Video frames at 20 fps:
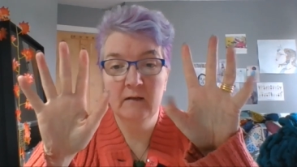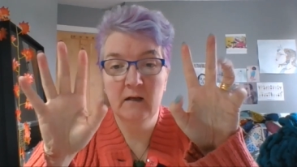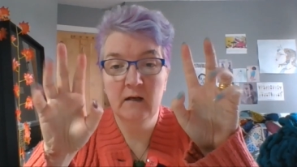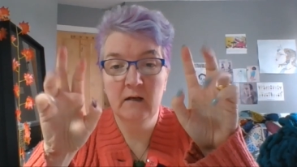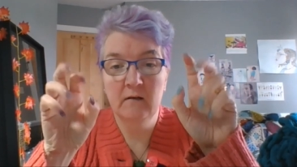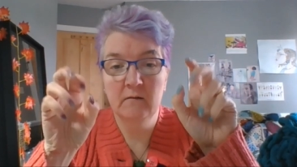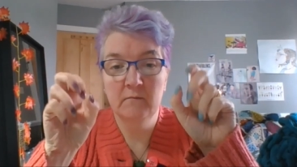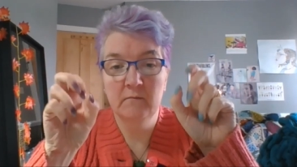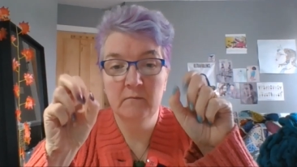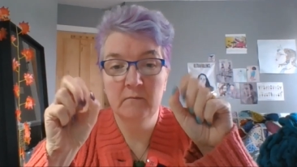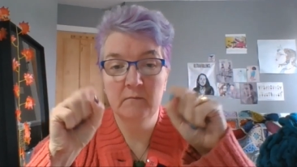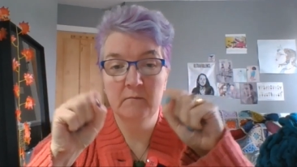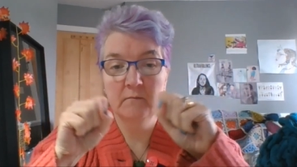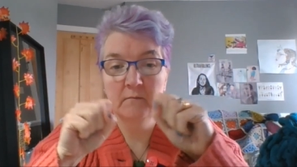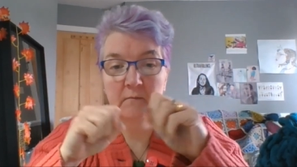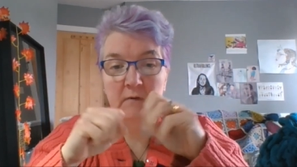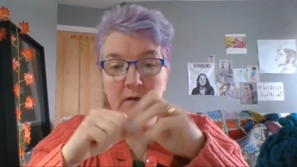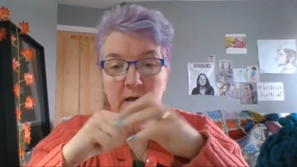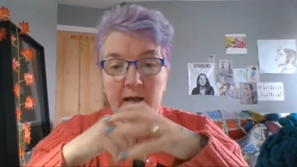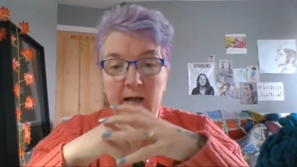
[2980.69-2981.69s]
Um,
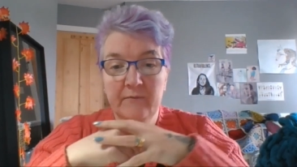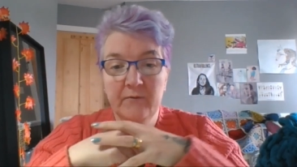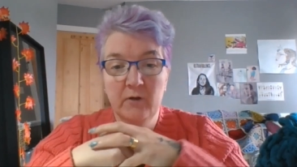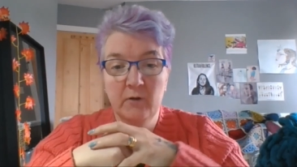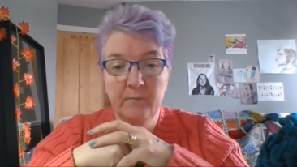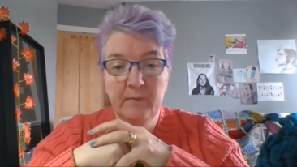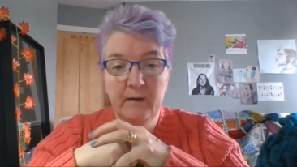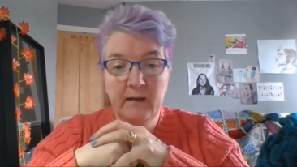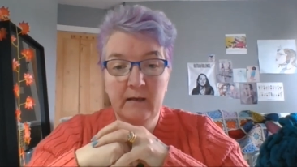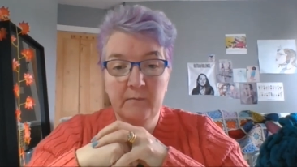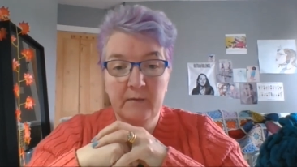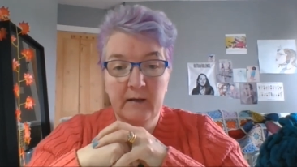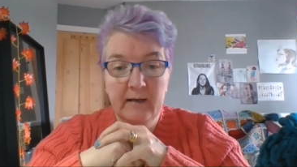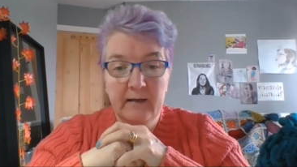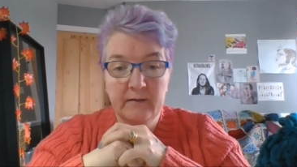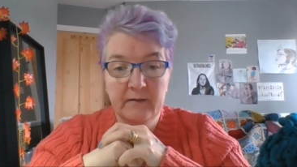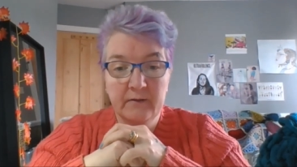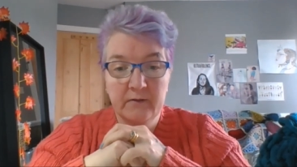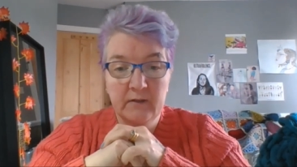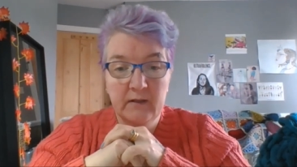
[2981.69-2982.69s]
I have no pain in my
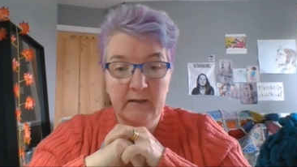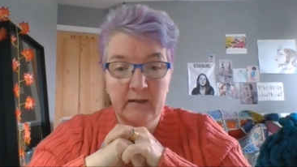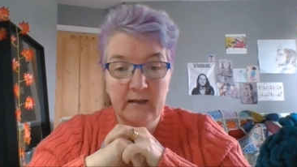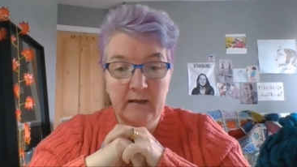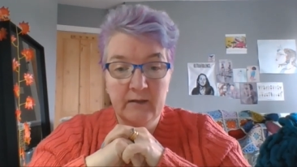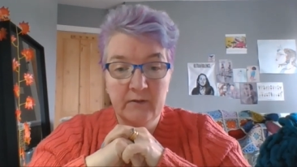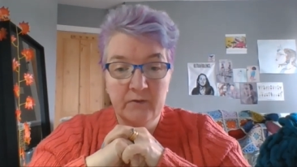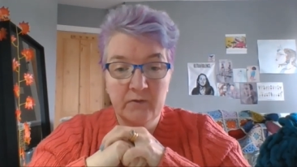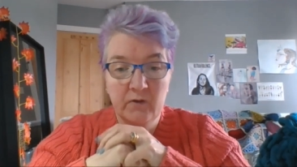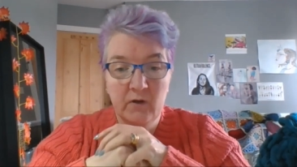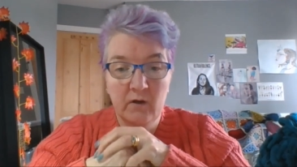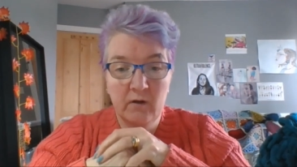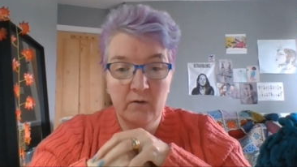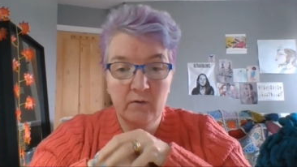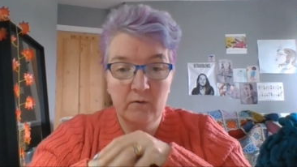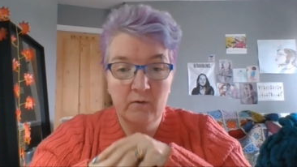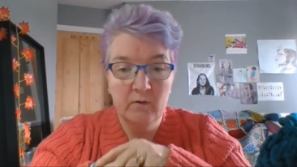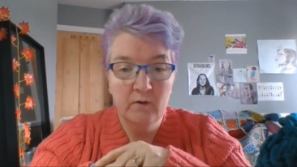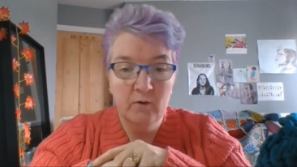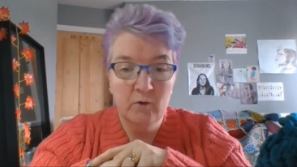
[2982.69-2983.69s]
hands, and that is
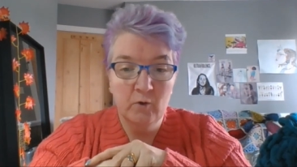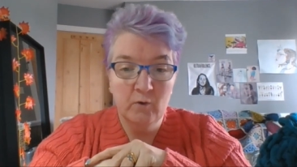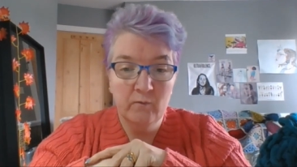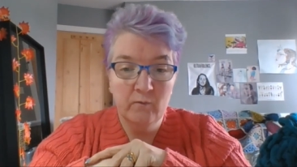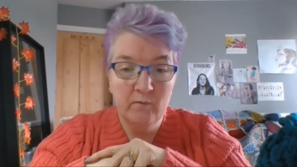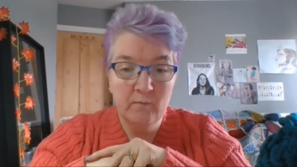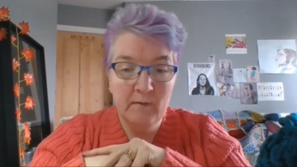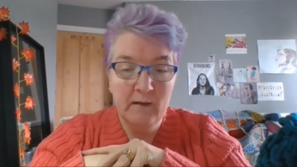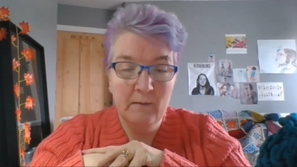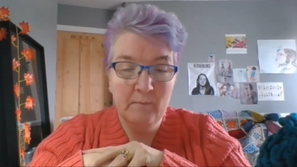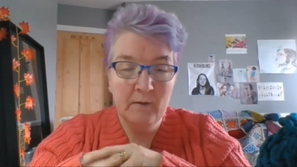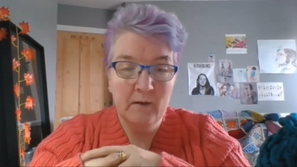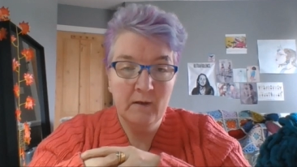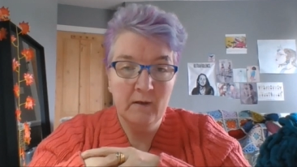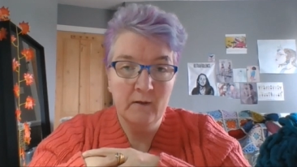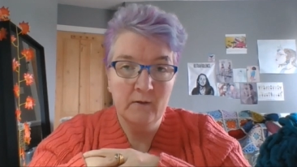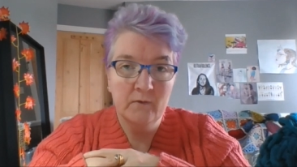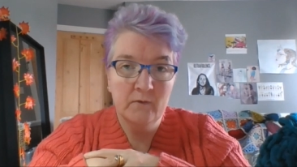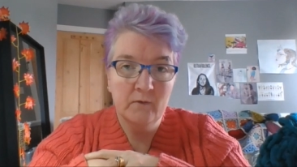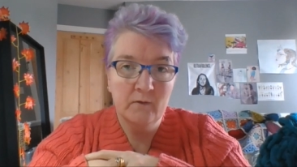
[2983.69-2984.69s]
so good for me
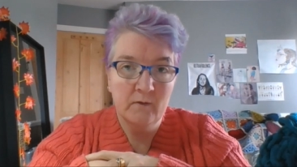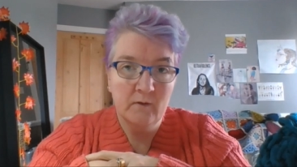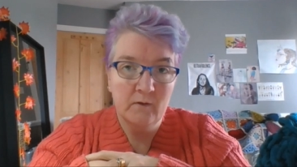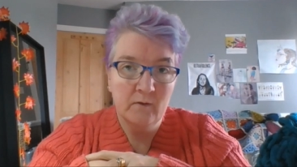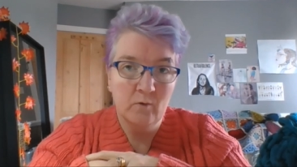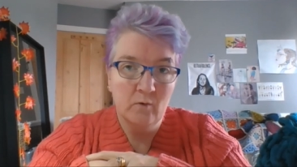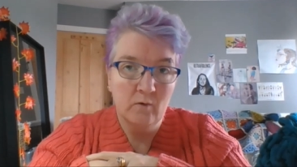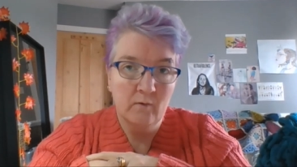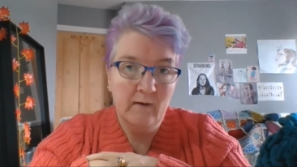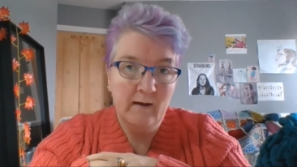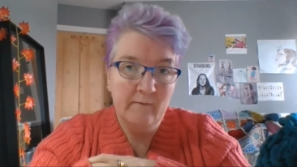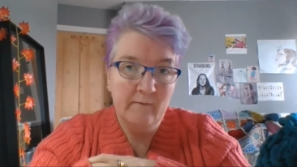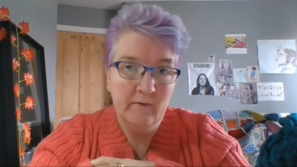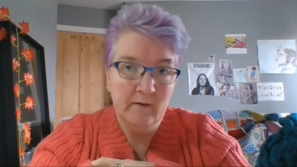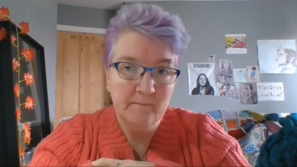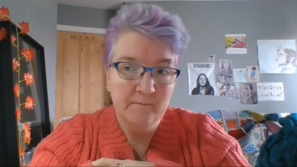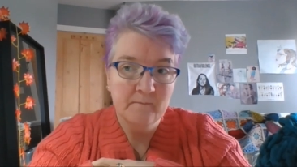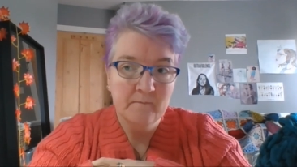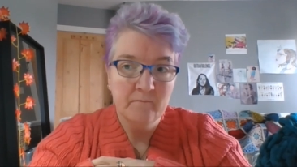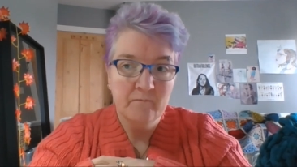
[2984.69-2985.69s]
because the thought of
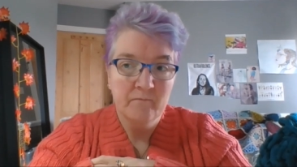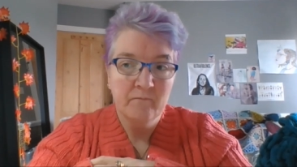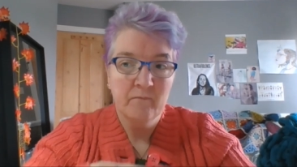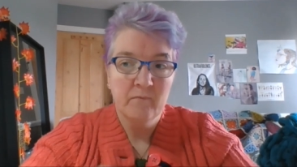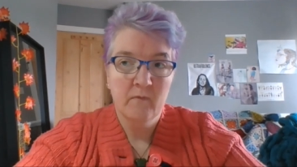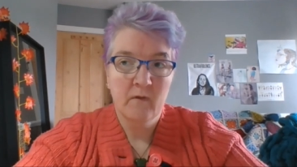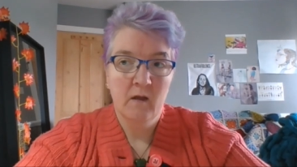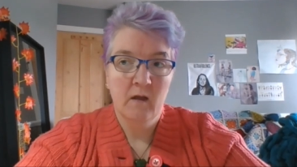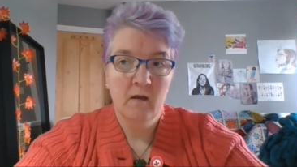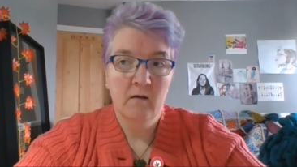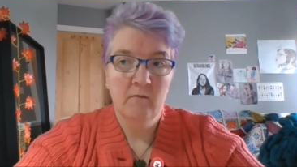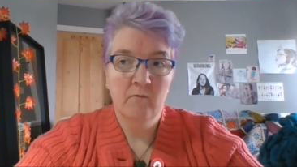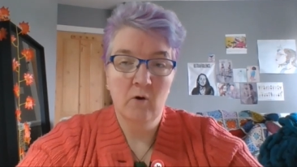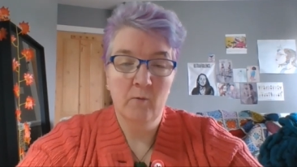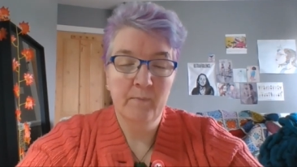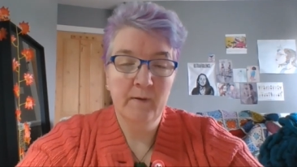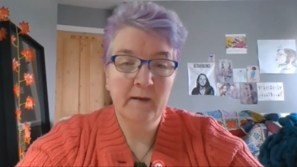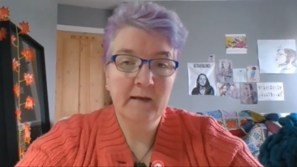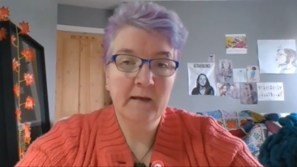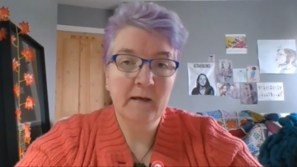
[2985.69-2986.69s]
having
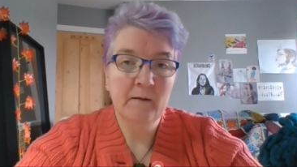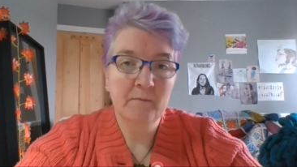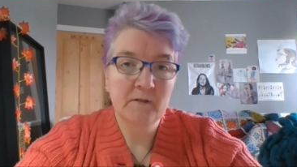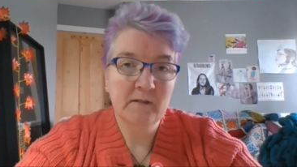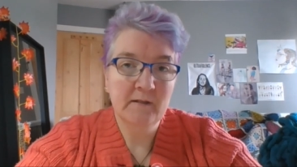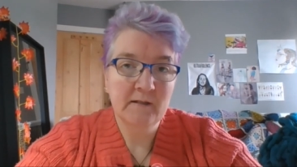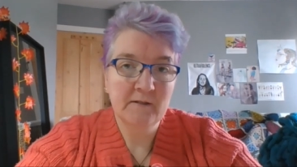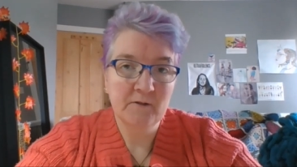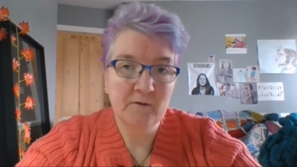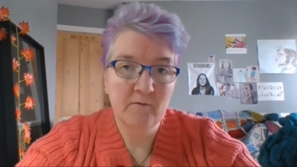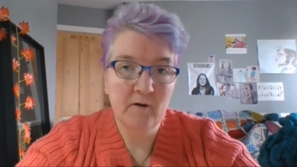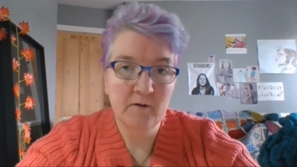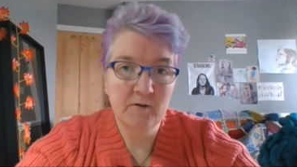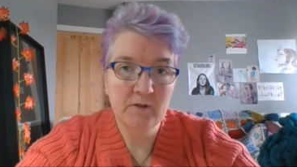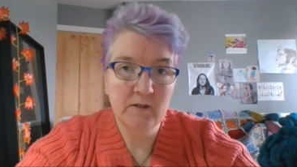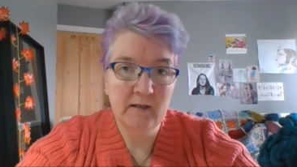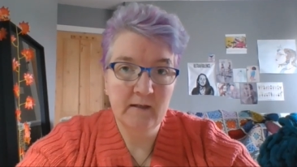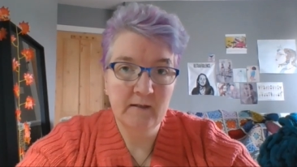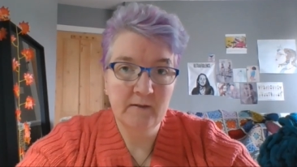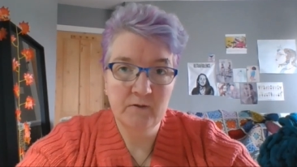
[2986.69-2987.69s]
not being able to knit and
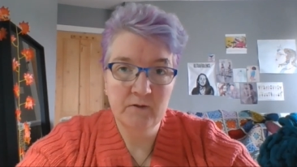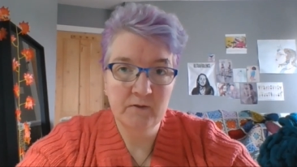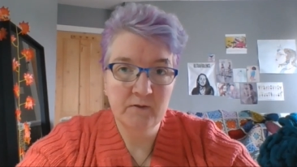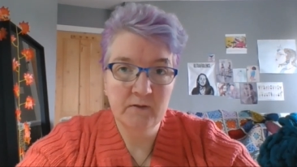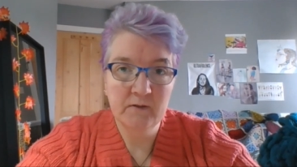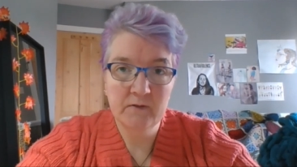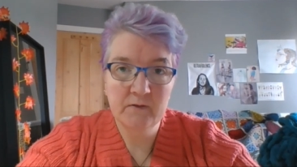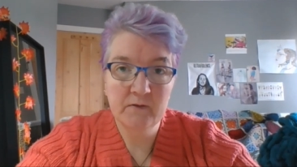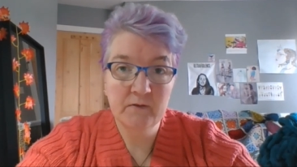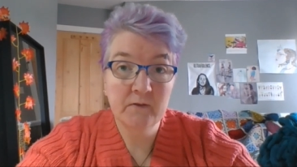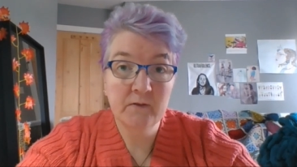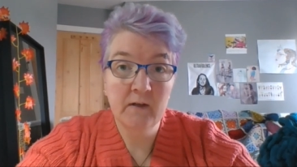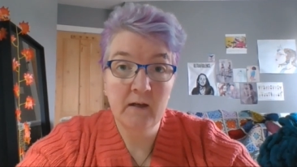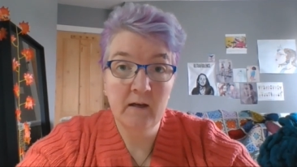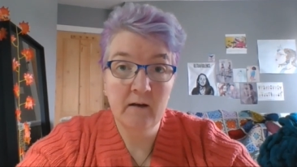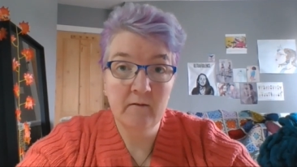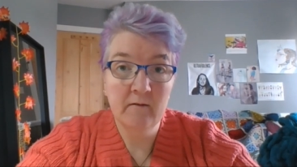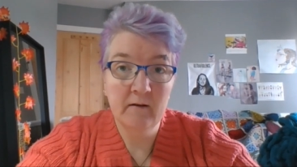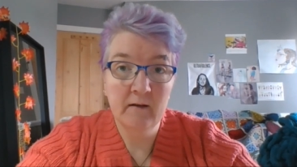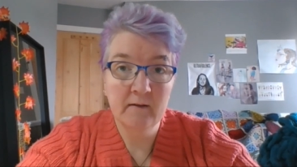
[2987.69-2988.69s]
crochet is just
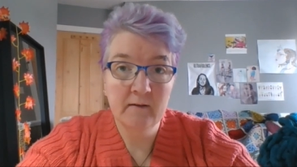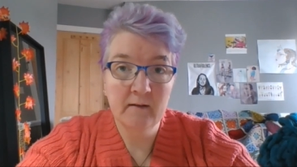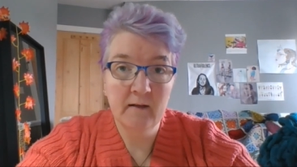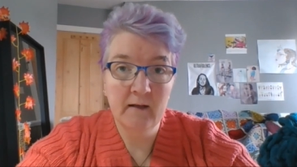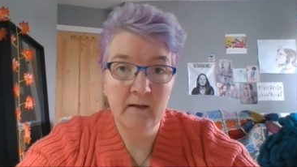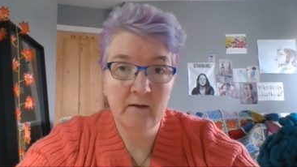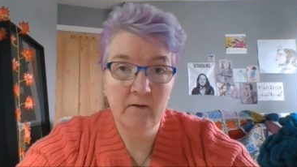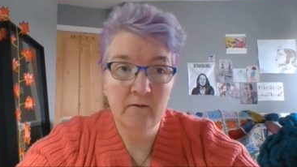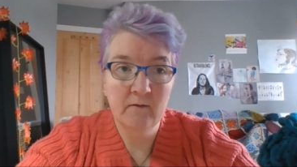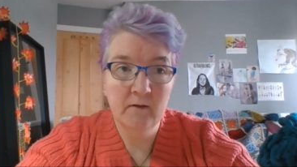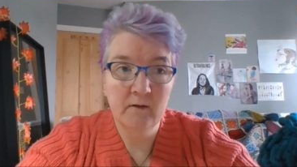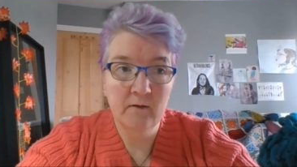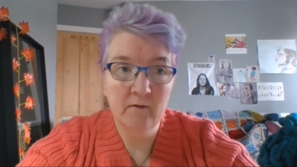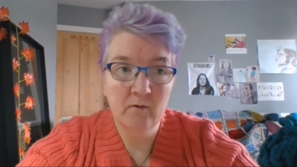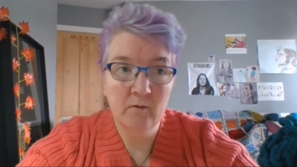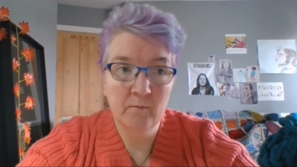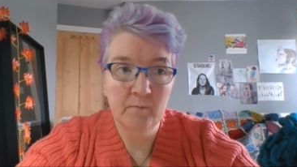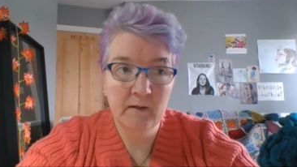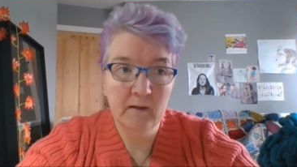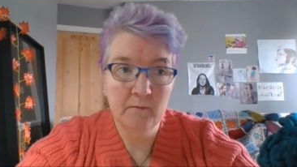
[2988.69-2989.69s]
scary. It's like you know
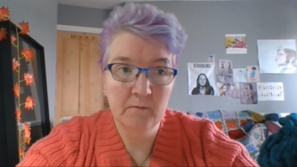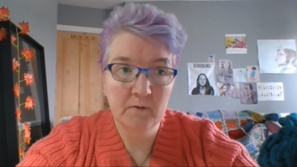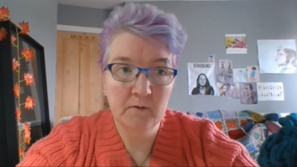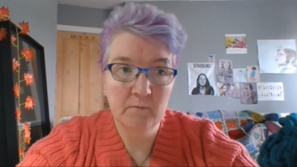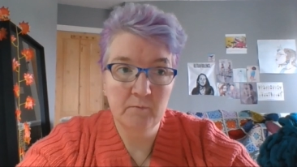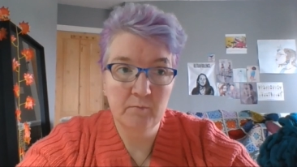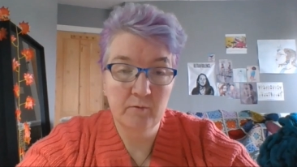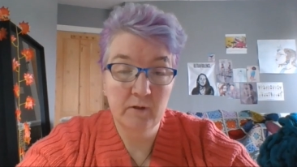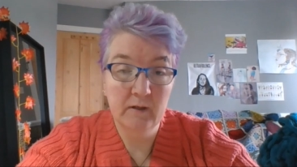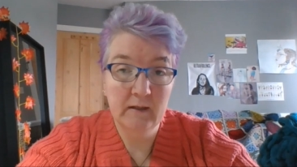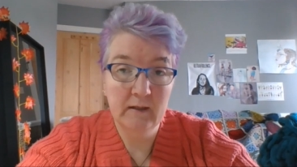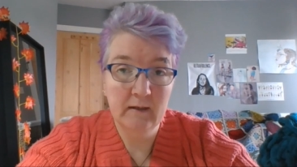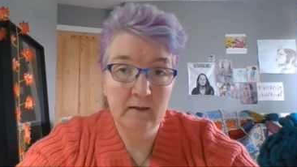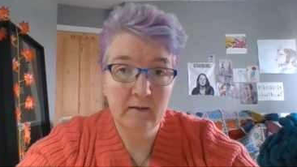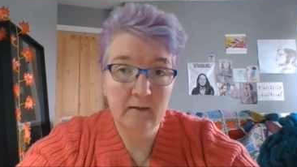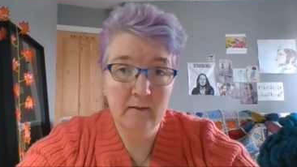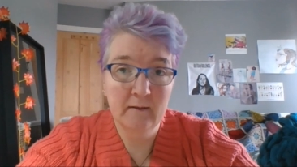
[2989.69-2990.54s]
not being able to breathe.